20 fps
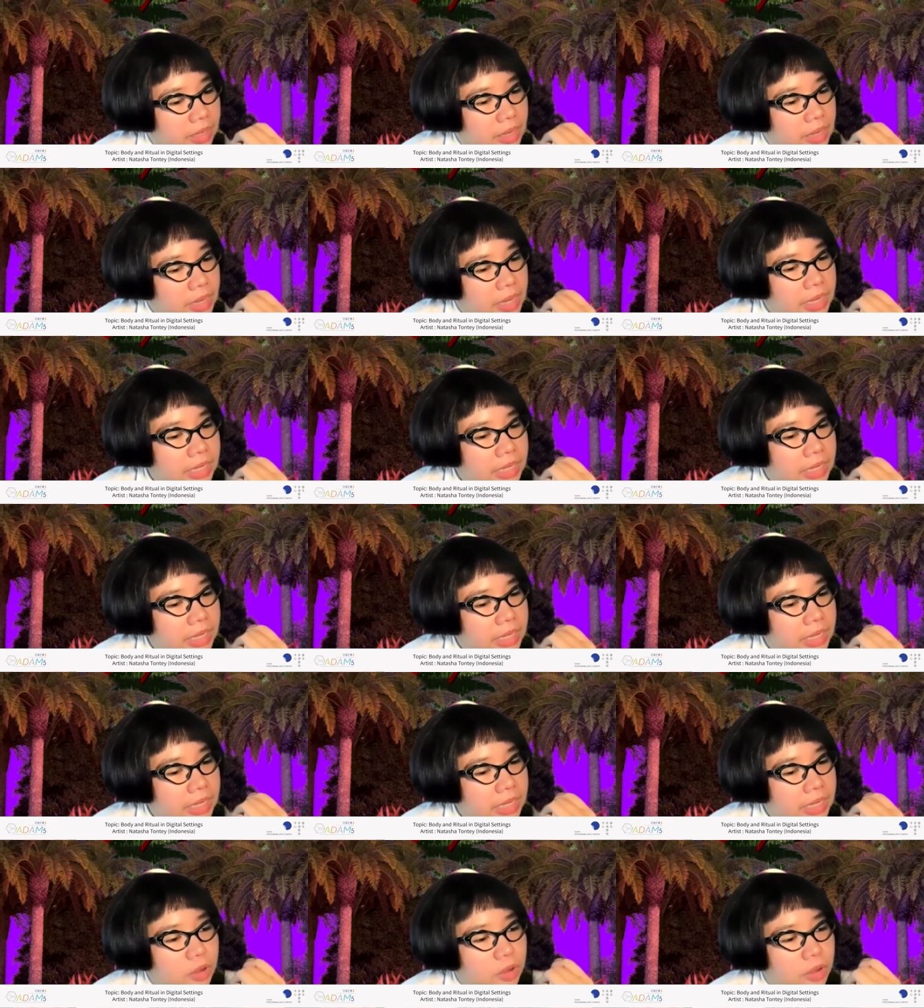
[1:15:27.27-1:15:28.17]

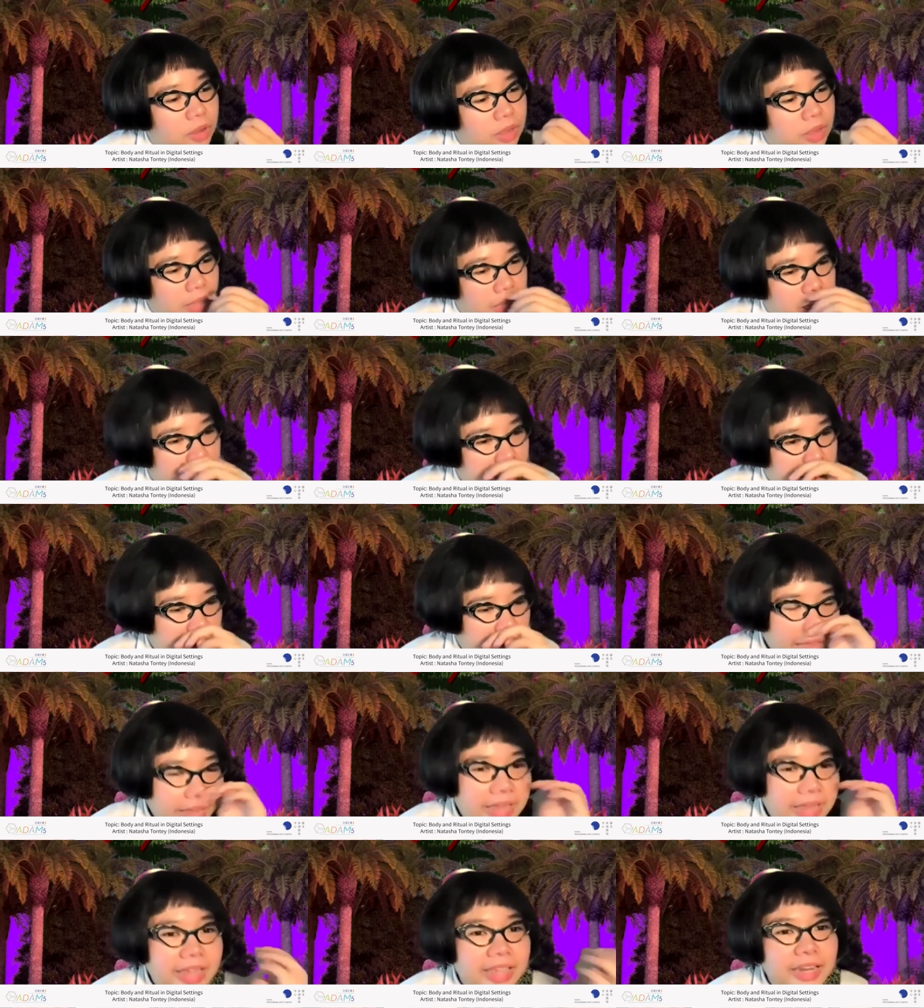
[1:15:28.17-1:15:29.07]
is
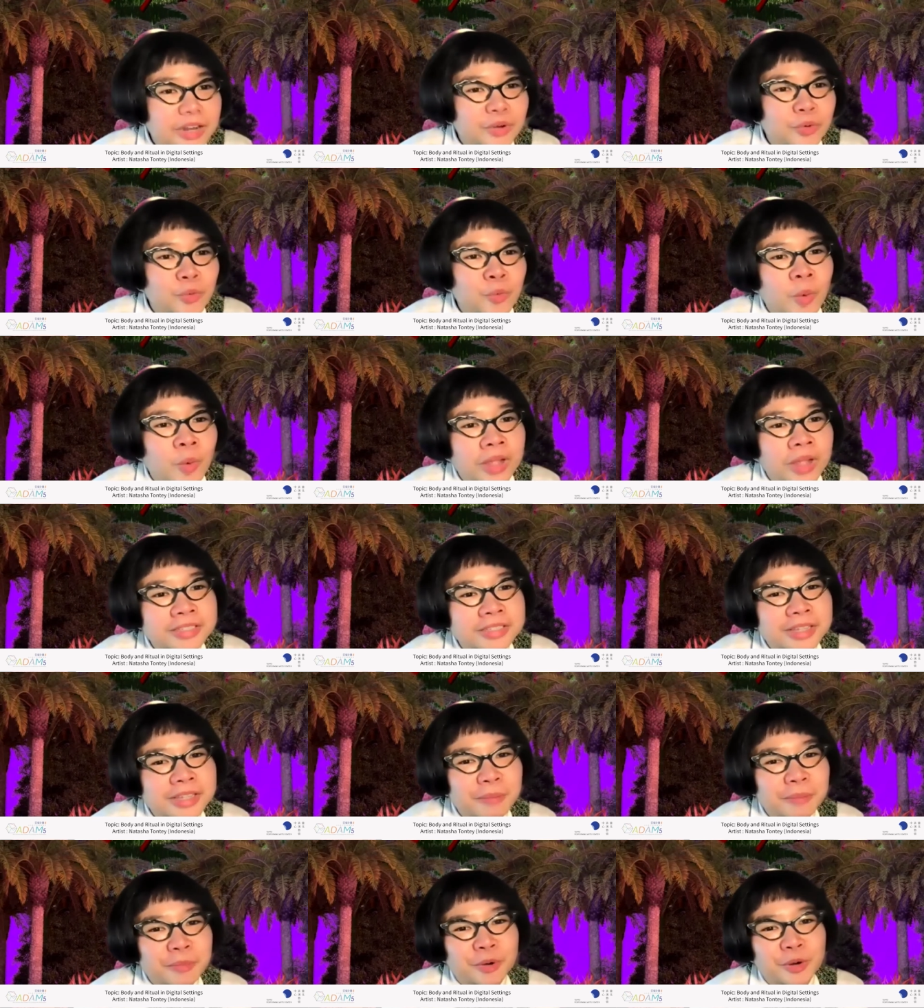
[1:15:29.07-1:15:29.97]
like in
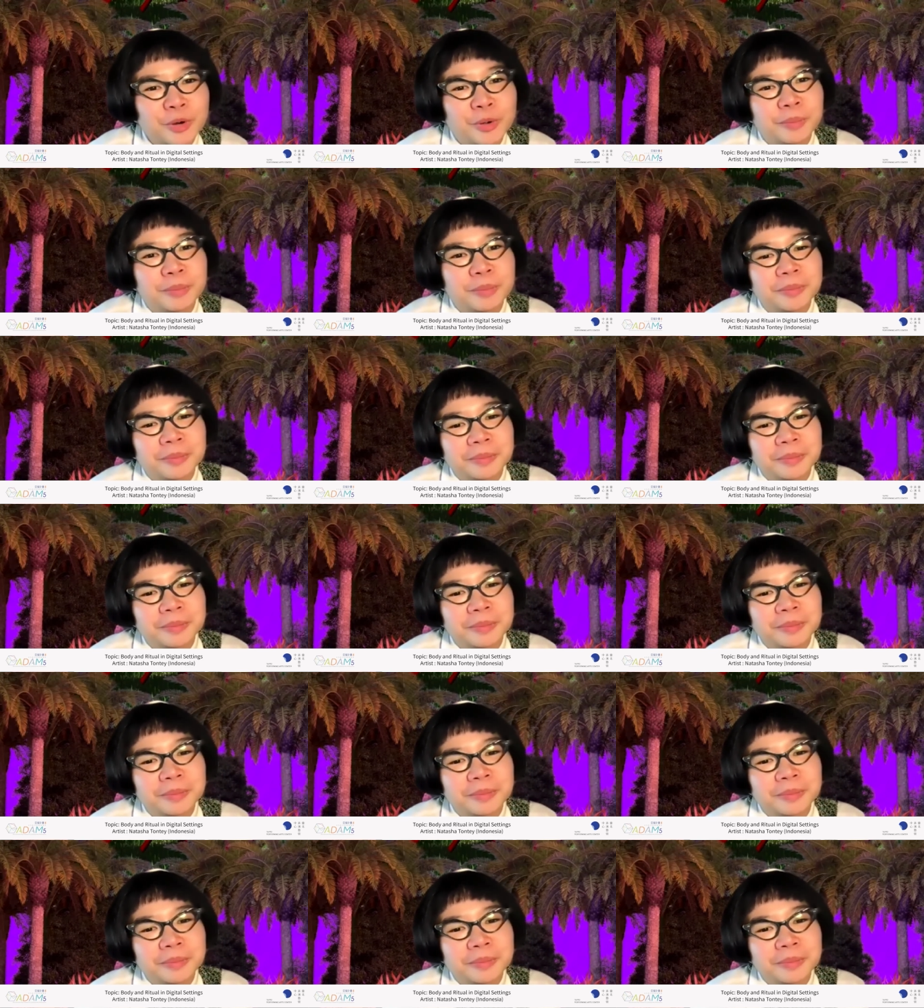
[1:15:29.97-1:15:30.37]
WhatsApp group.